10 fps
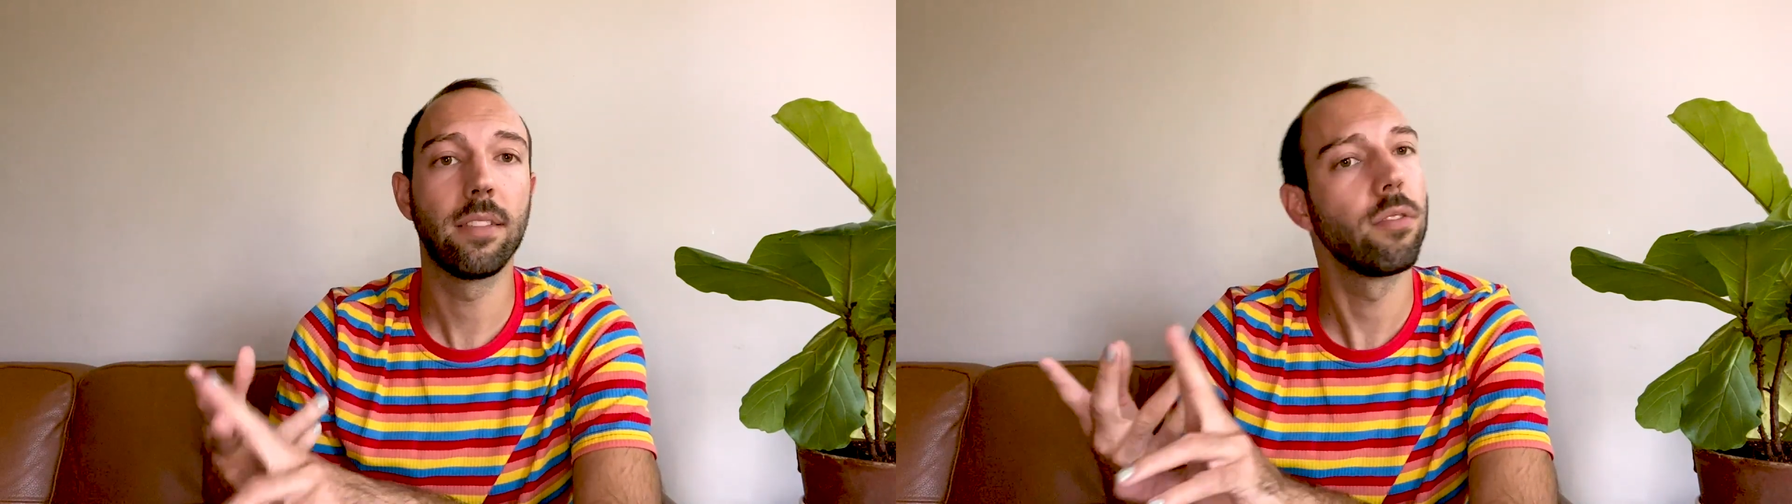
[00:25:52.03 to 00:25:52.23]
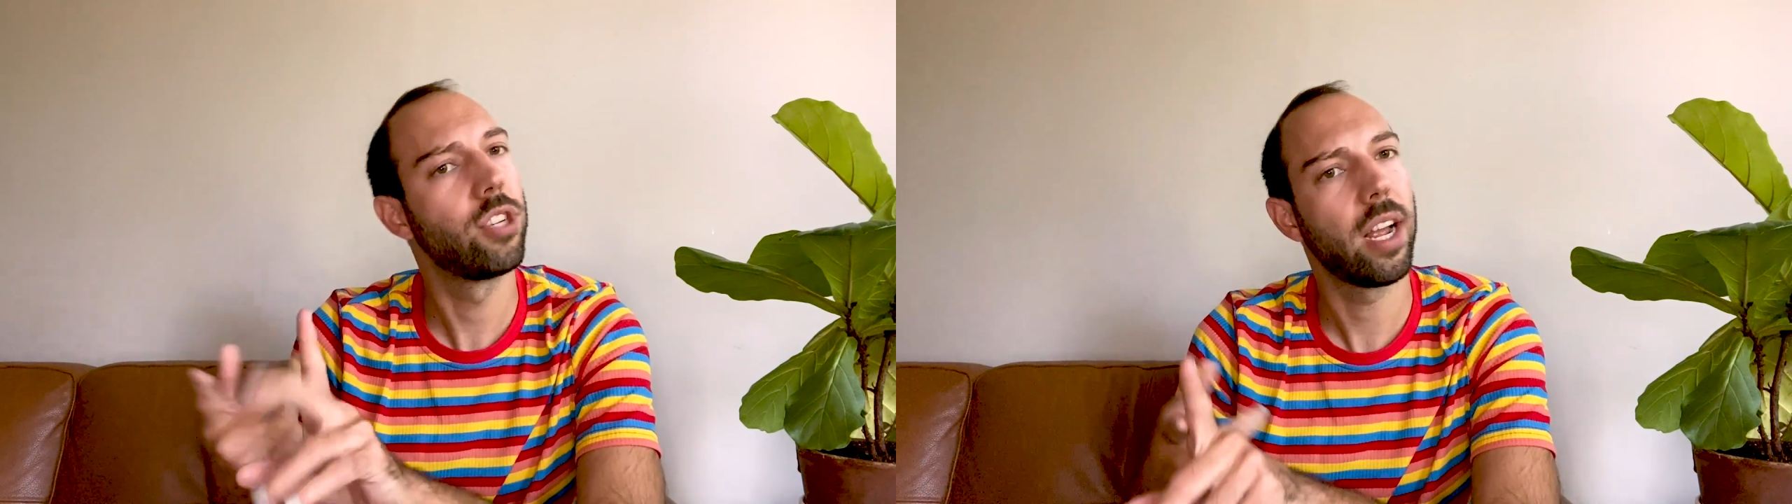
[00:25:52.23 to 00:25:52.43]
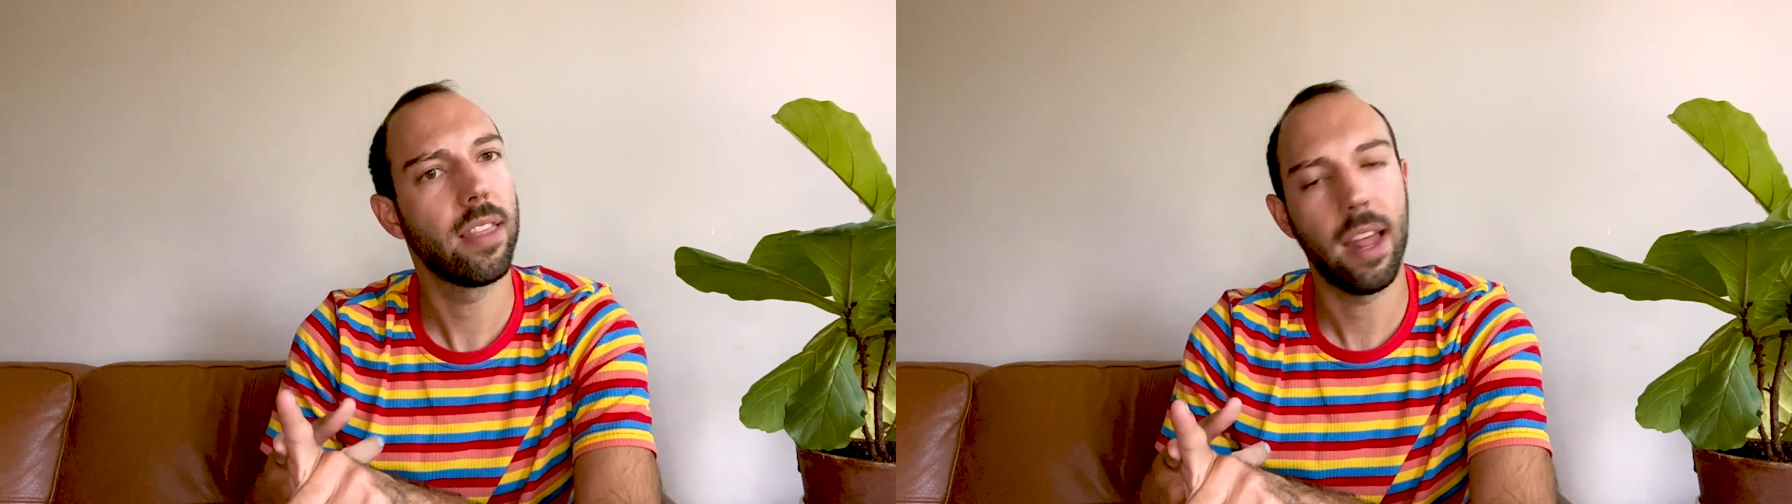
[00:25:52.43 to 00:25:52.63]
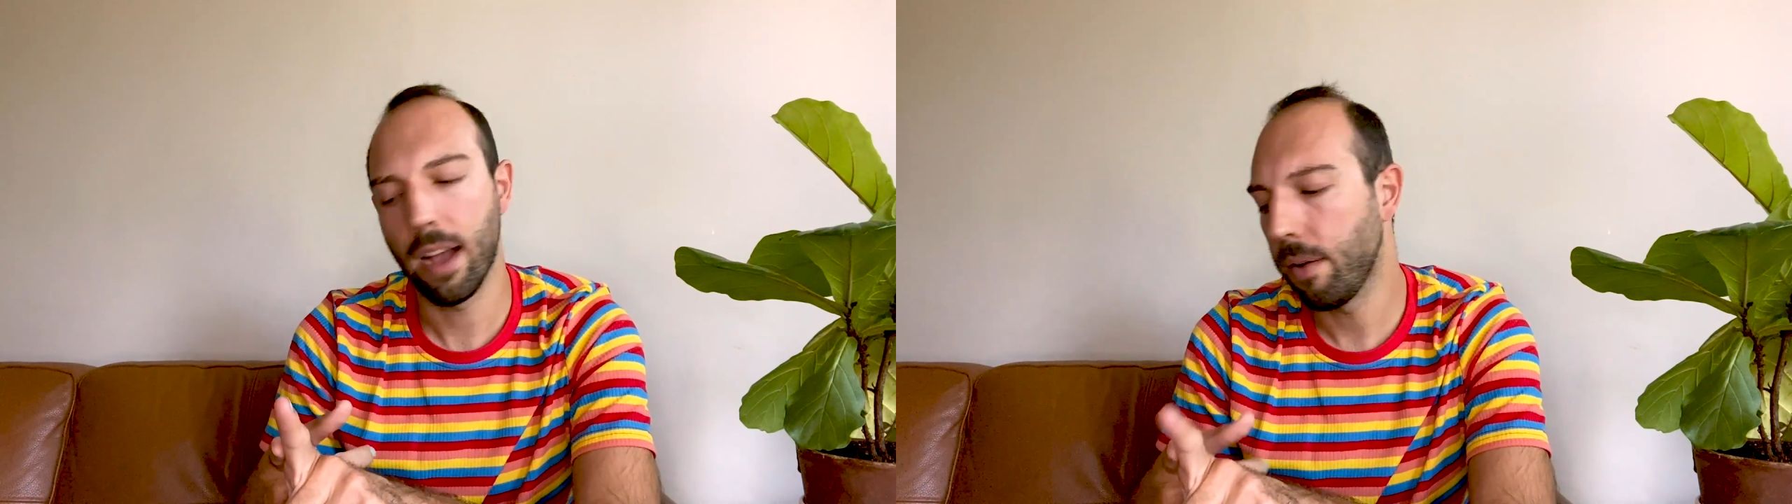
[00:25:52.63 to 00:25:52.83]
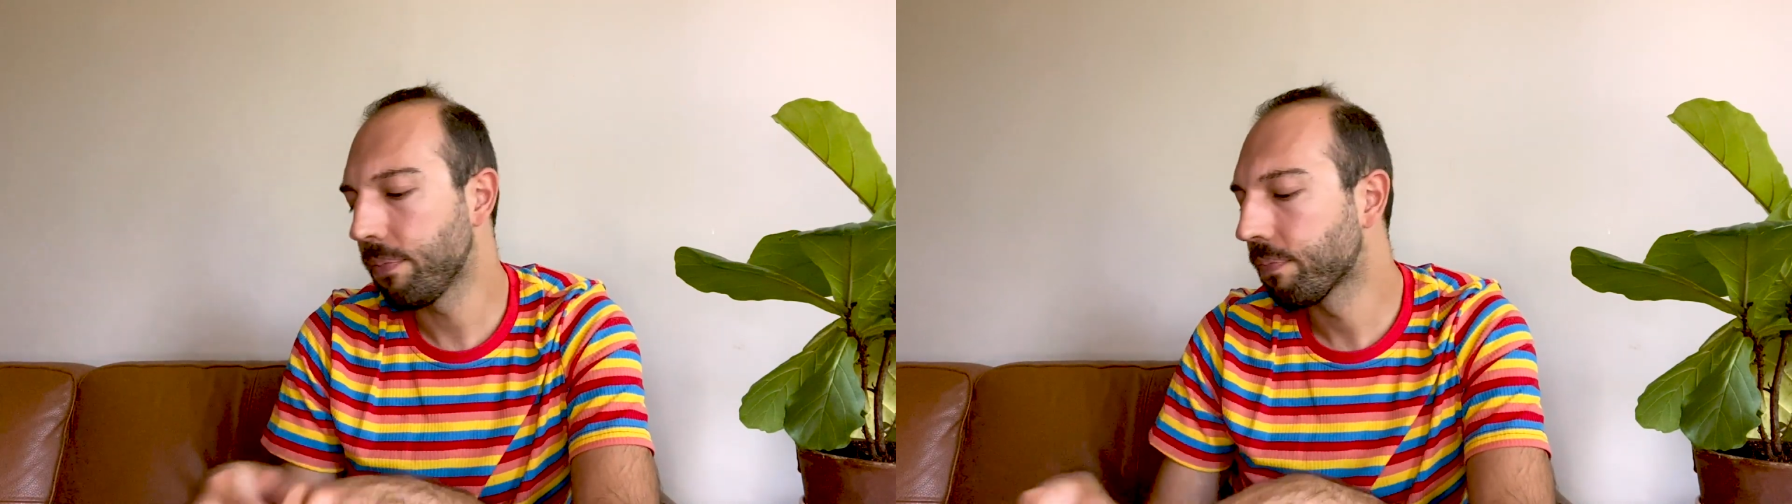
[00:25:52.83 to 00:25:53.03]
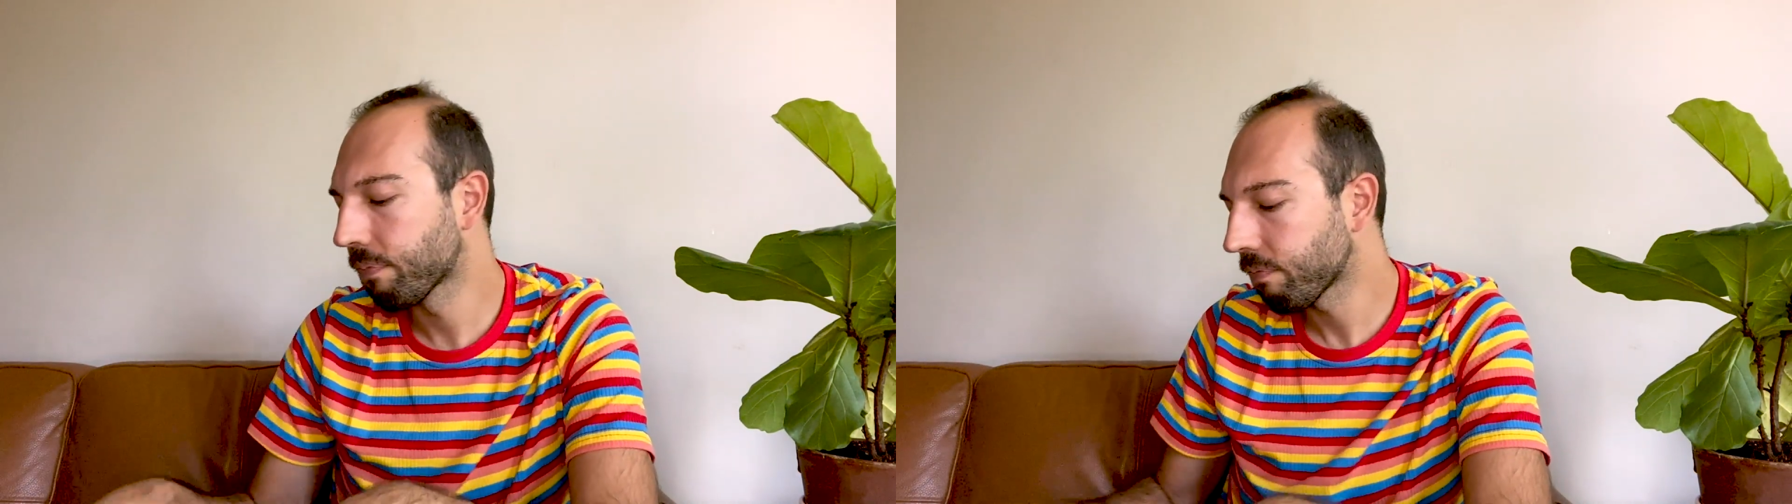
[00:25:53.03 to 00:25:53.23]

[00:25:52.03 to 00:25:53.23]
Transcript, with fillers: so check that out.